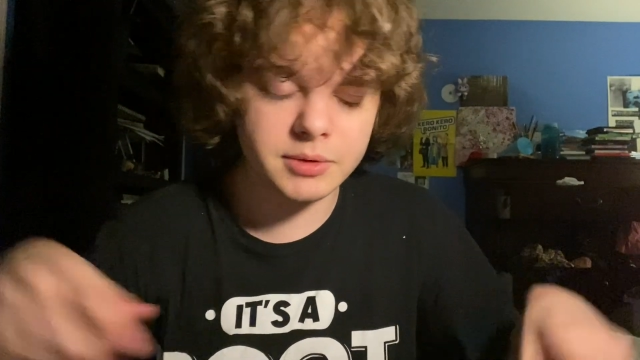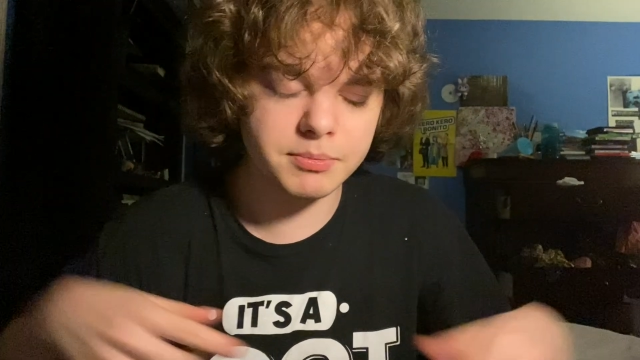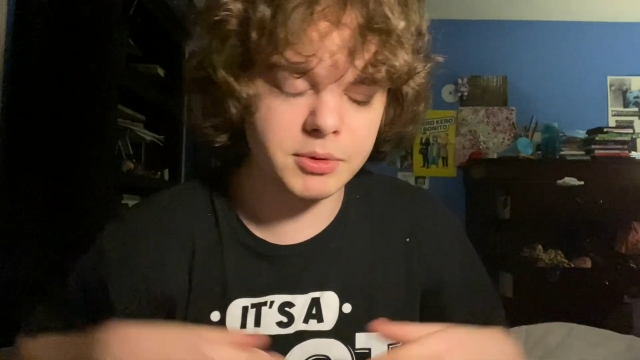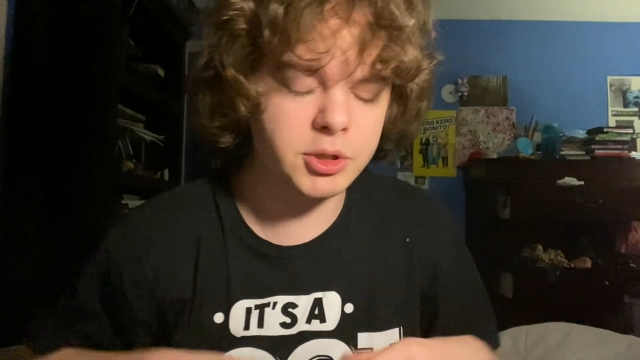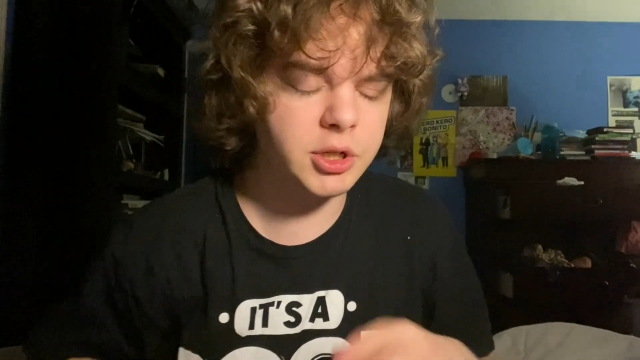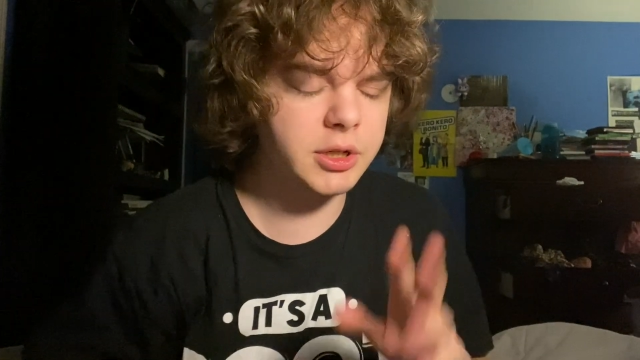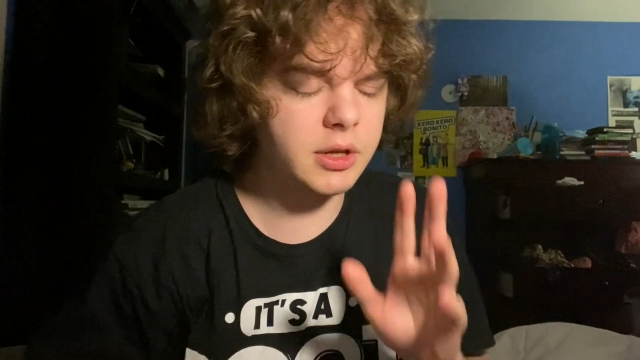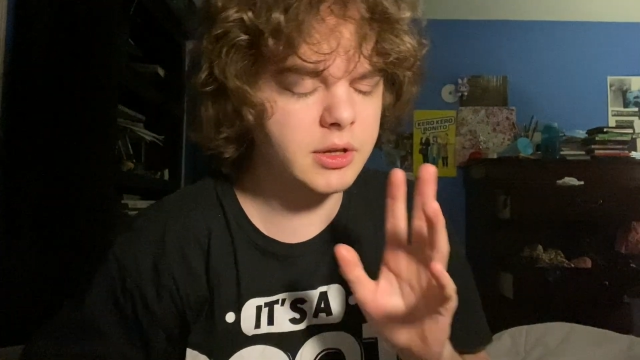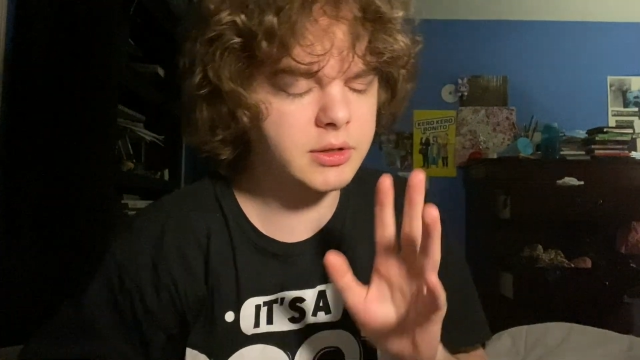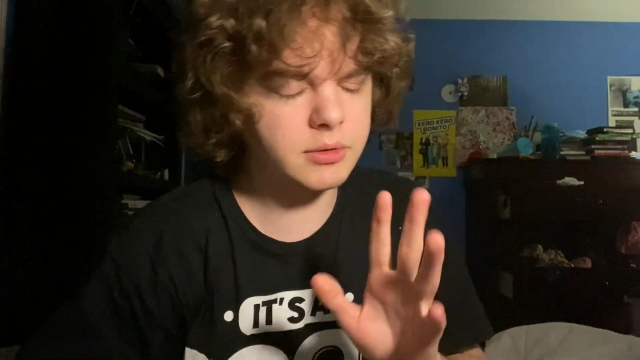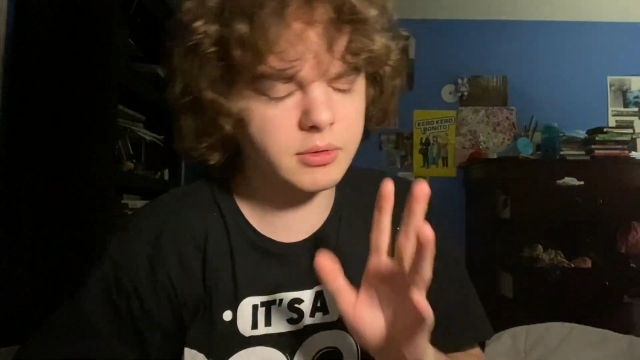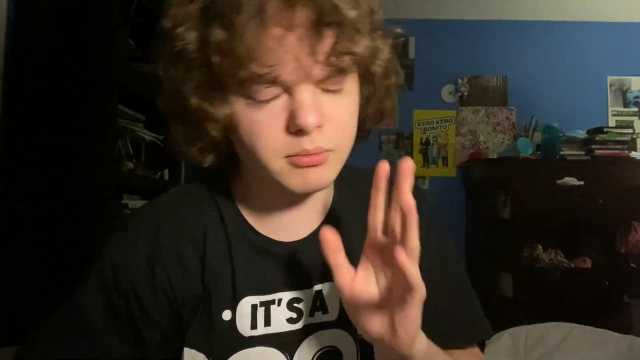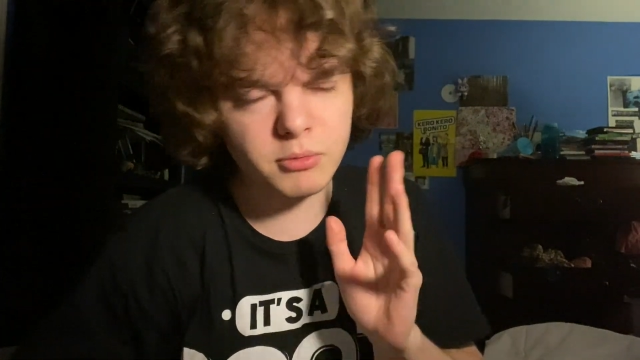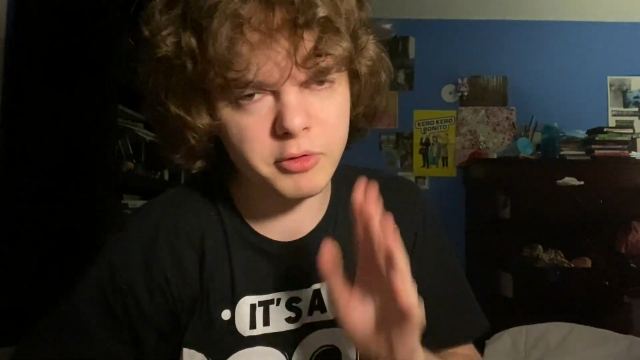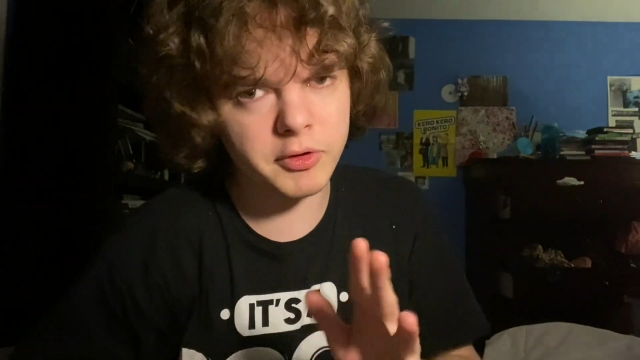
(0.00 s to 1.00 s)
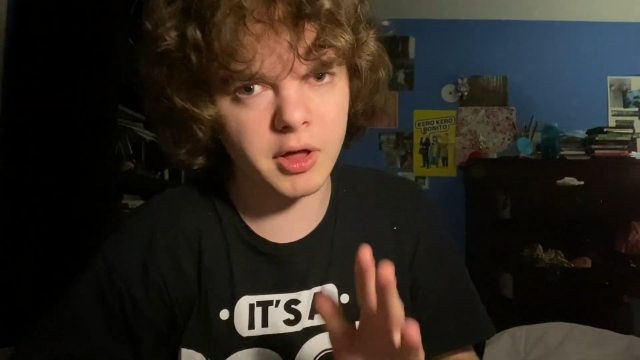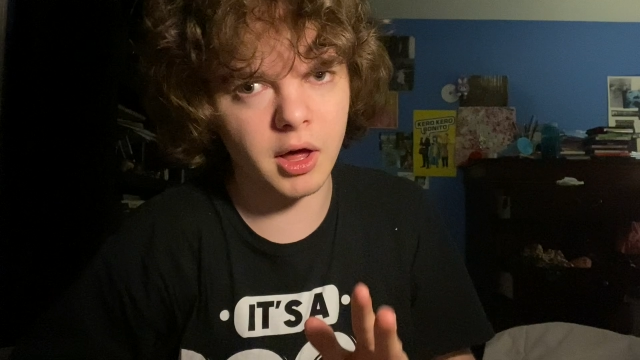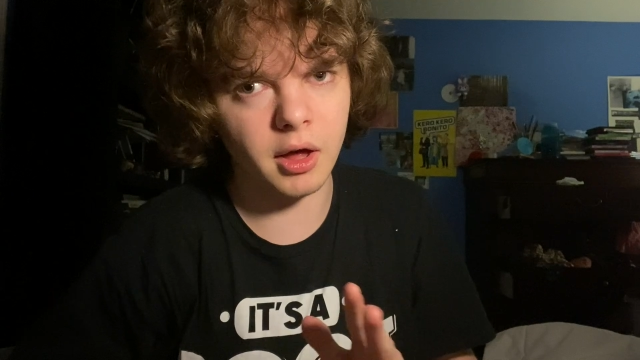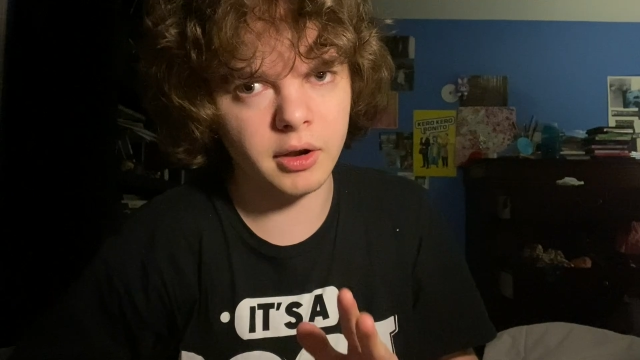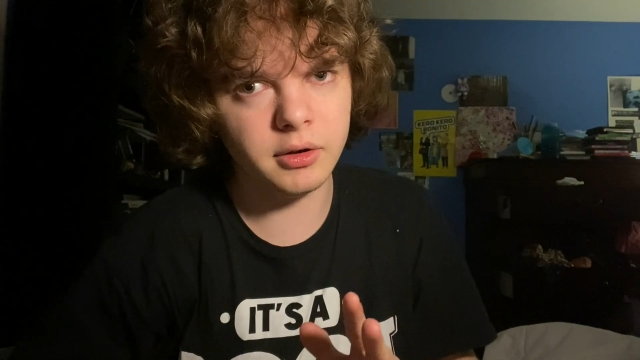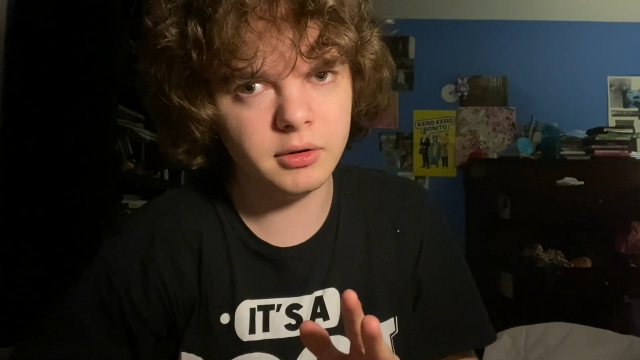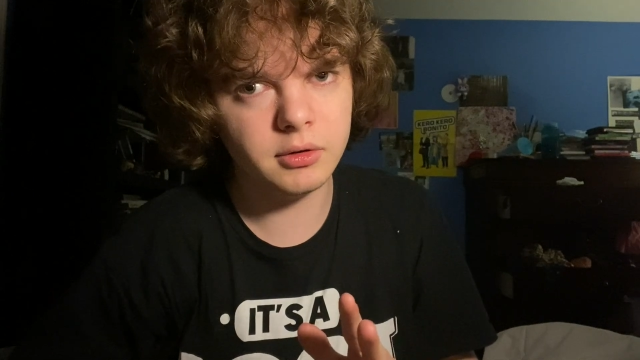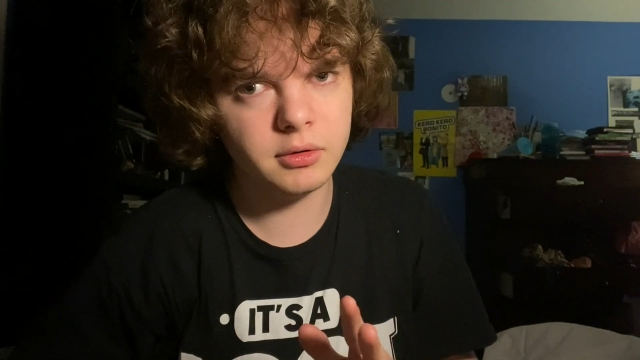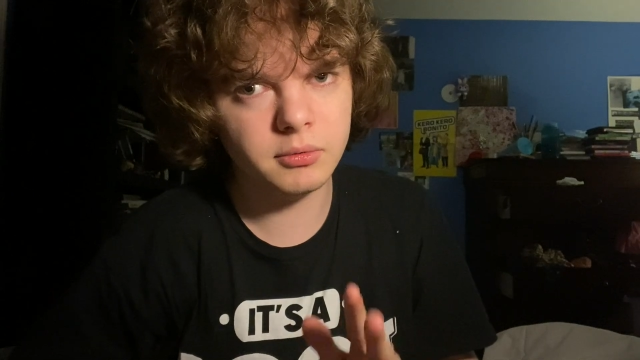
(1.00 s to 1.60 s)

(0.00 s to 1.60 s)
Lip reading: But she says, moving on.